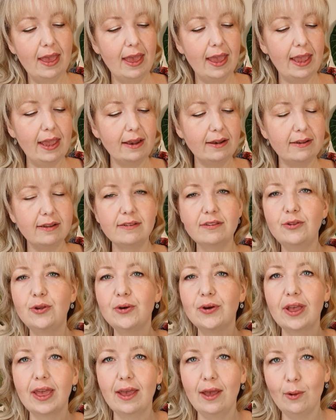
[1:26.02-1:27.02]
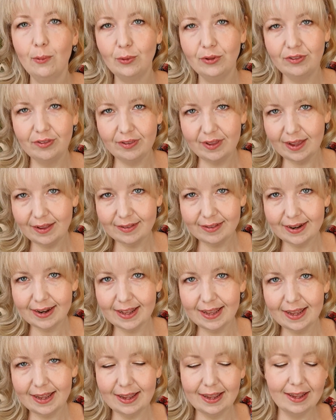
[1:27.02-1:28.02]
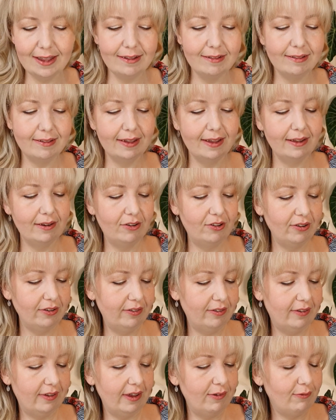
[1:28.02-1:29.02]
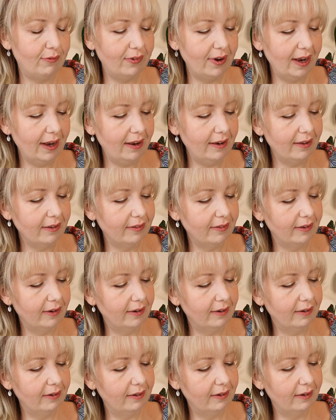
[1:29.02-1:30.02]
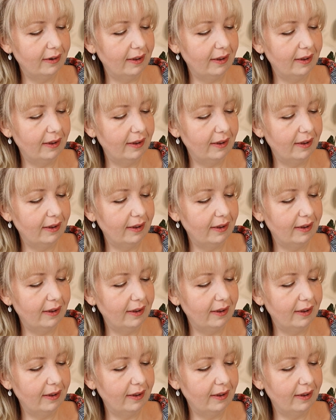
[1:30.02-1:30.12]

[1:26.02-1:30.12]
It does not care what season it is. It really doesn't.